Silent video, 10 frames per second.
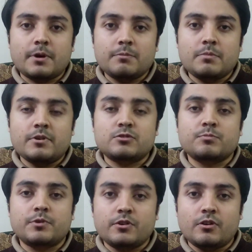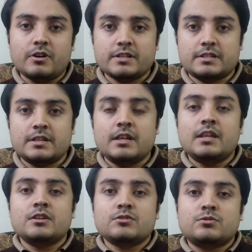palpebrae superioris.
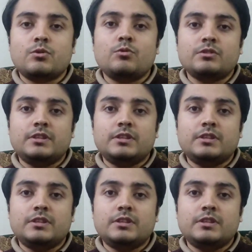So